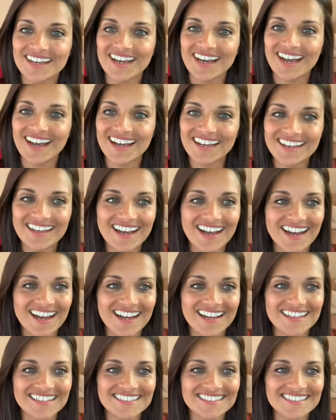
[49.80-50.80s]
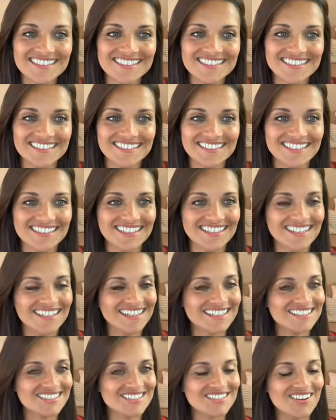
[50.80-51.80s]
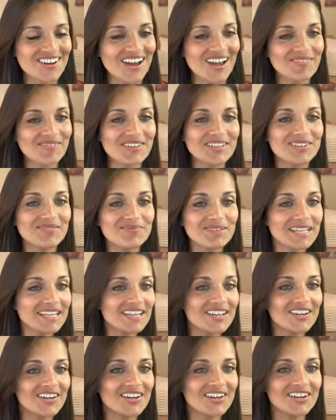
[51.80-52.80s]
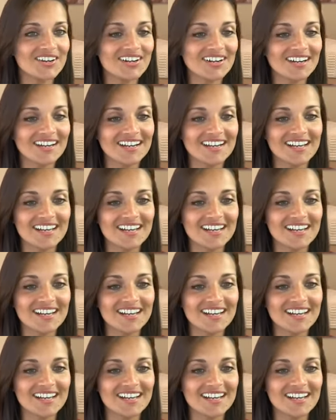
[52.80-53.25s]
Hi, guys. So happy to be here.